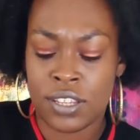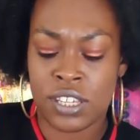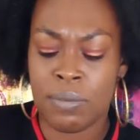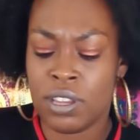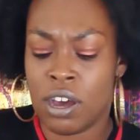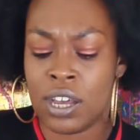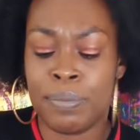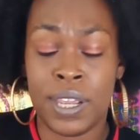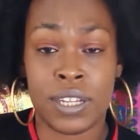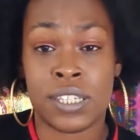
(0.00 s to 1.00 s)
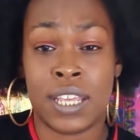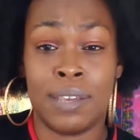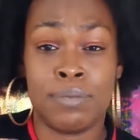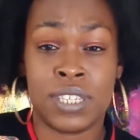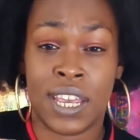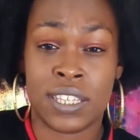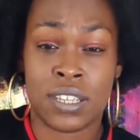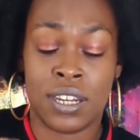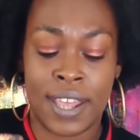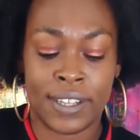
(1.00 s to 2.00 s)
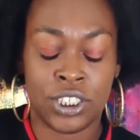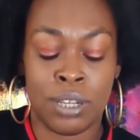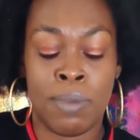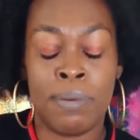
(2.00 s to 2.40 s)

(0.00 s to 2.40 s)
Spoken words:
Some of y'all could be in a same sex connection.